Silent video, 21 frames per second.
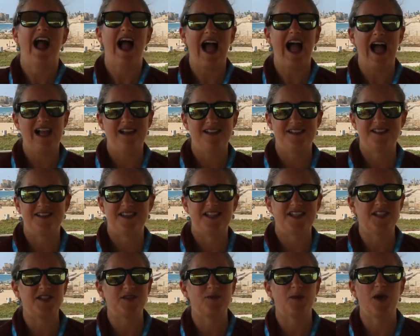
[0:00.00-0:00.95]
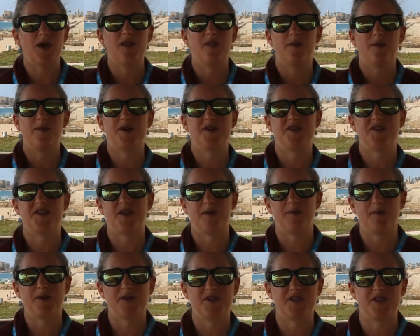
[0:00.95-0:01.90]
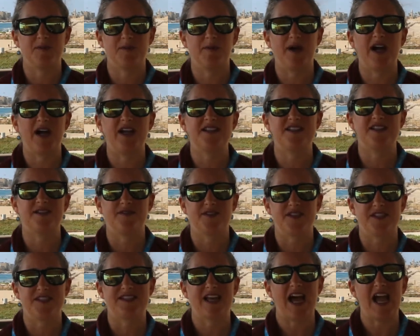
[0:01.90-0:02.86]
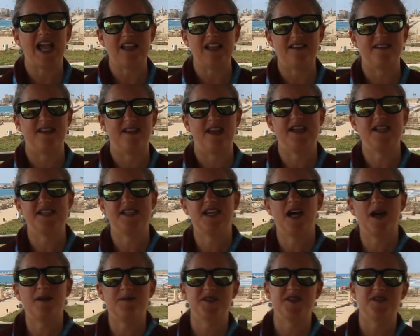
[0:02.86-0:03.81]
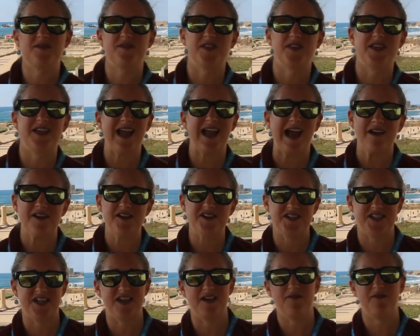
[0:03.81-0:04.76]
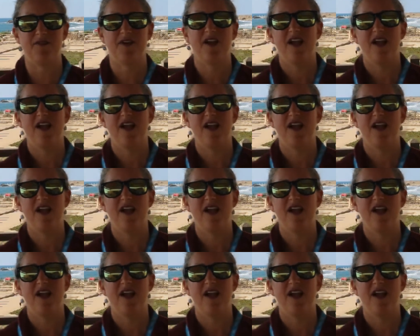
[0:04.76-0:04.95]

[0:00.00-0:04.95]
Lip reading: and this is one of the most important parts of the site in terms of the narrative